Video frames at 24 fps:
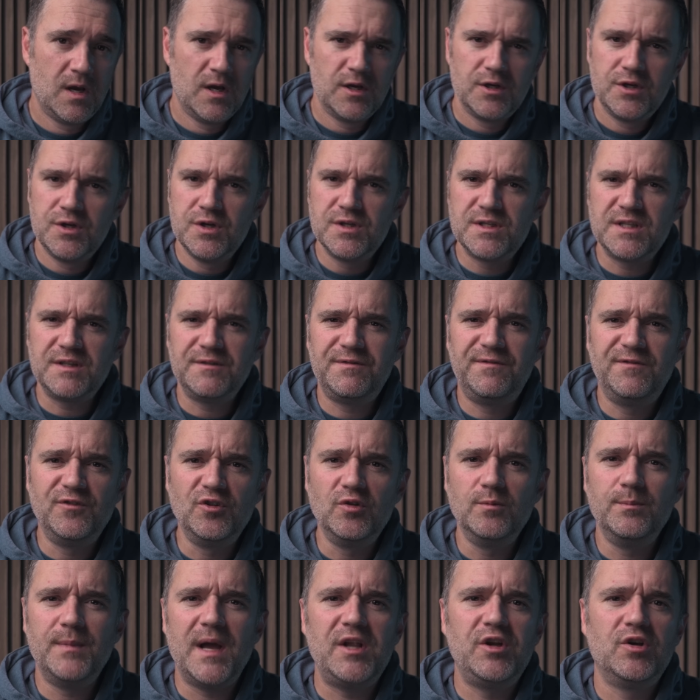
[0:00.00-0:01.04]
Using
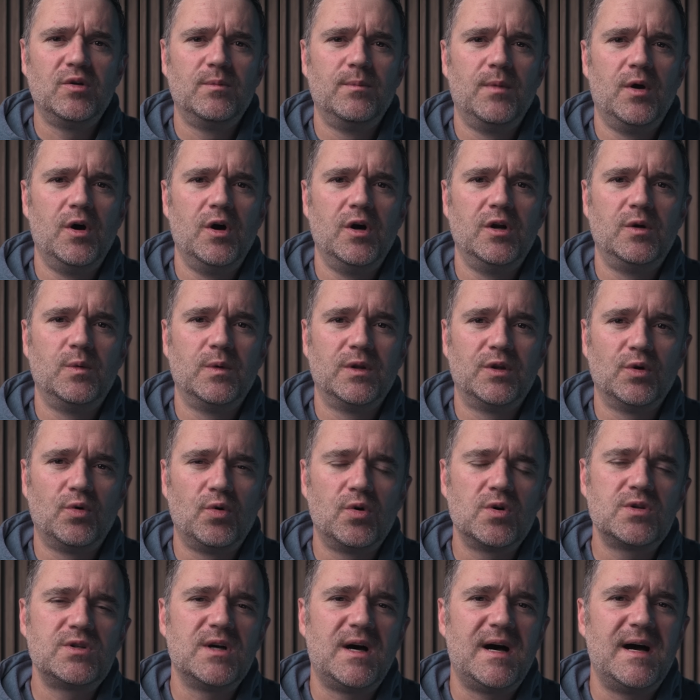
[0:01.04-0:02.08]
full manual mode with
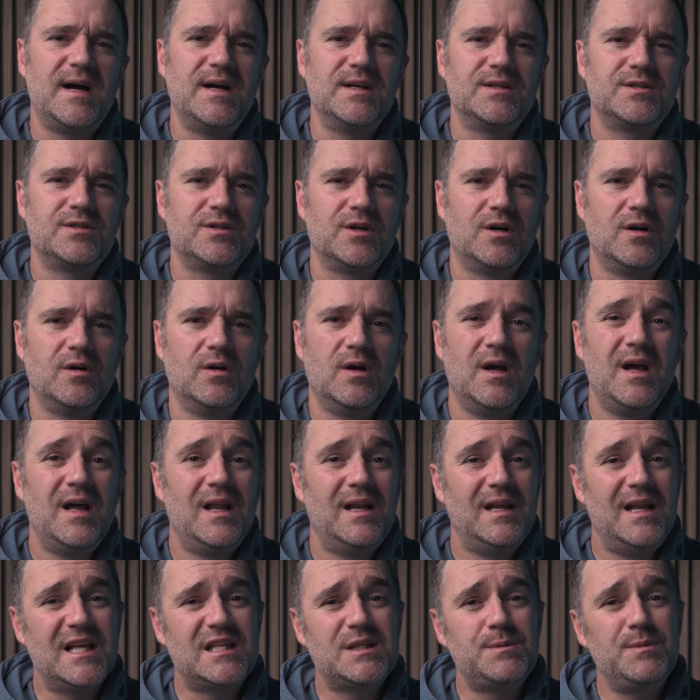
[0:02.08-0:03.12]
auto ISO
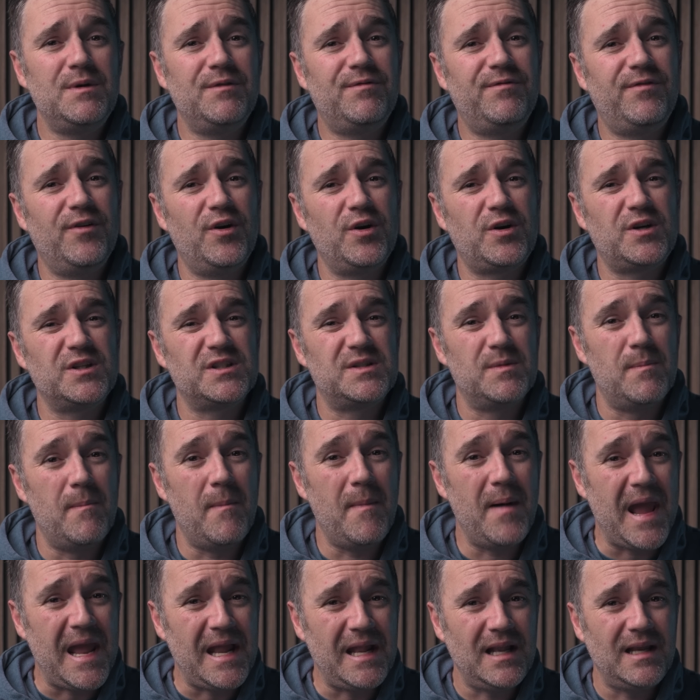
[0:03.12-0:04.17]
lets me focus
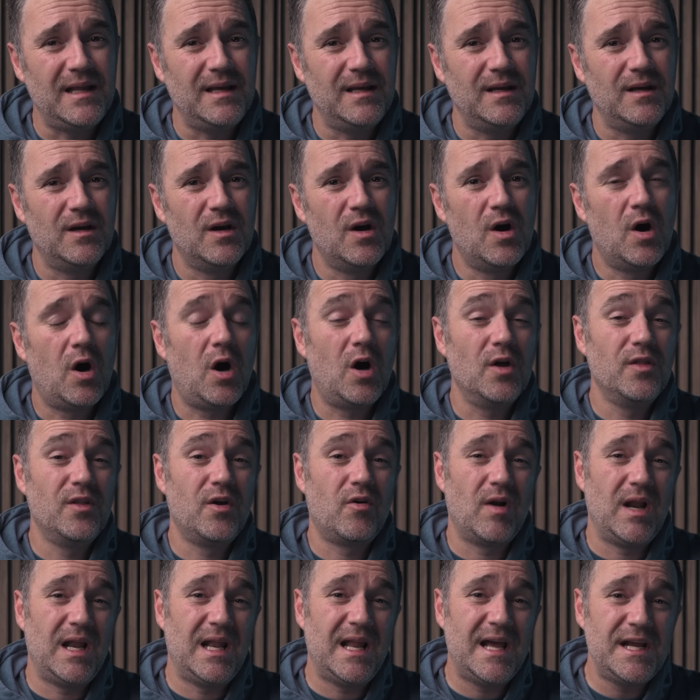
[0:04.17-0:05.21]
mainly on the
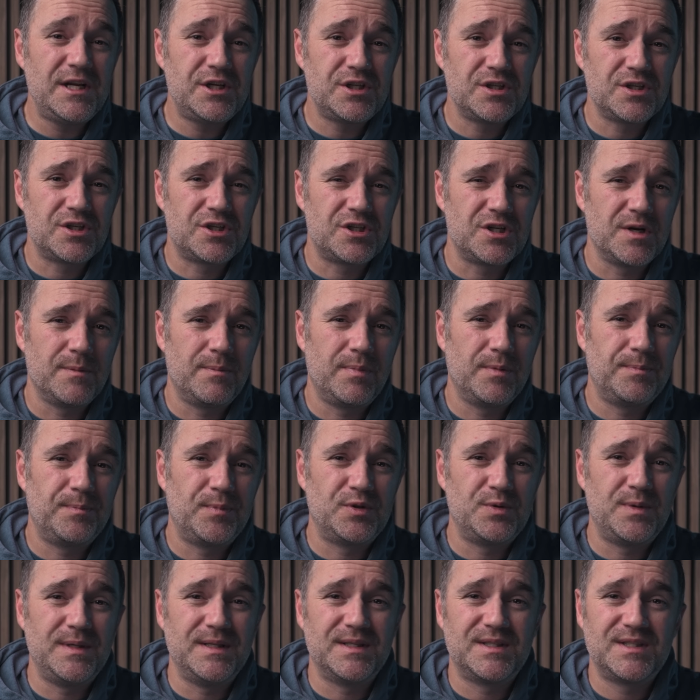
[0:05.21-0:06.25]
relationship
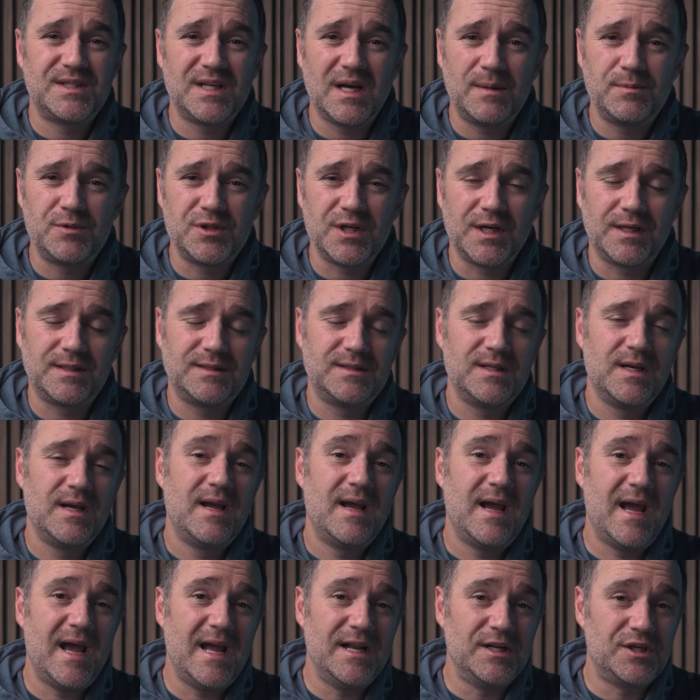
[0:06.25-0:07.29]
between subject
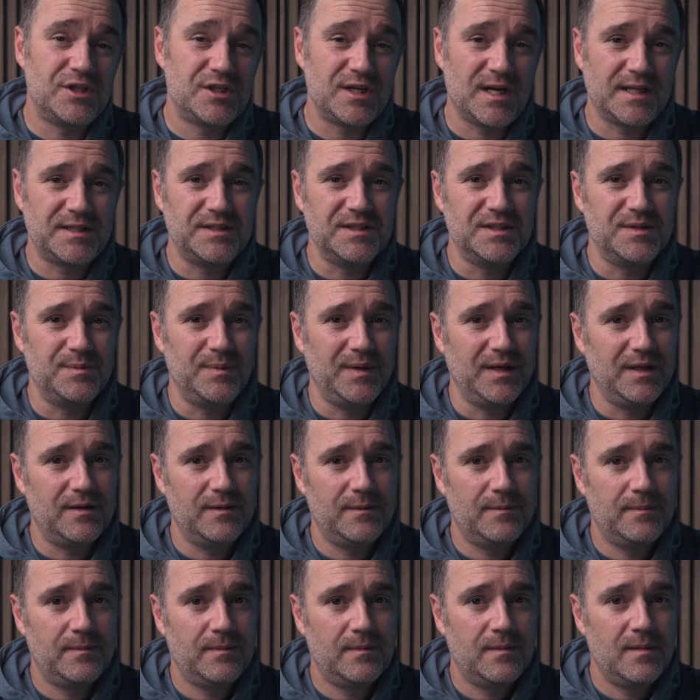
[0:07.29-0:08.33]
and shutter speed.
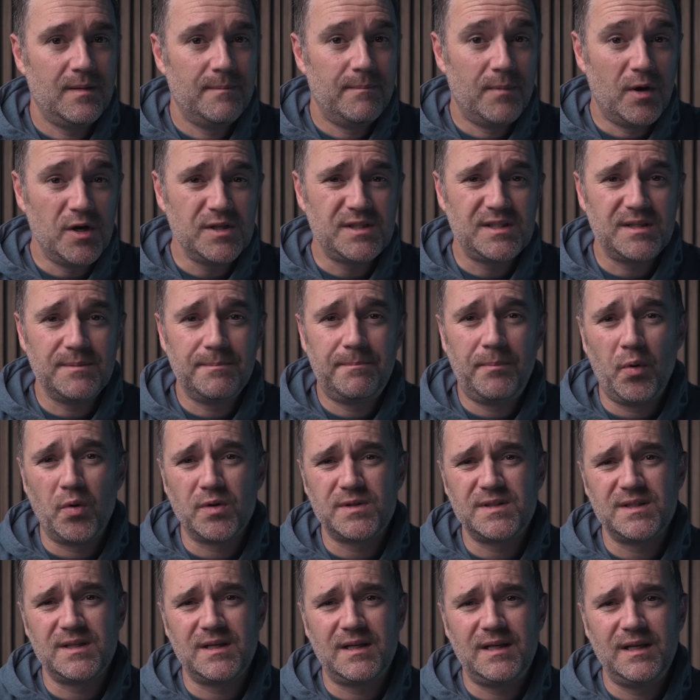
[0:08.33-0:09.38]
Most
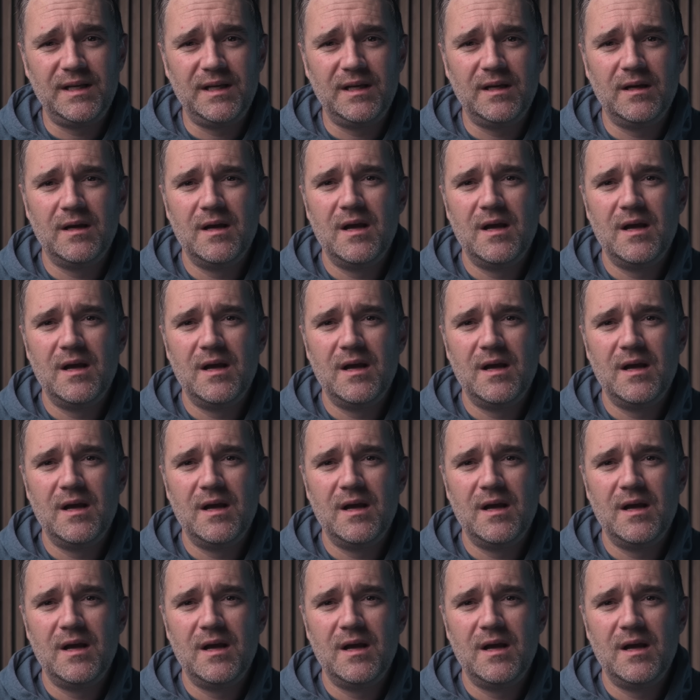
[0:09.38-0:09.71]
importantly,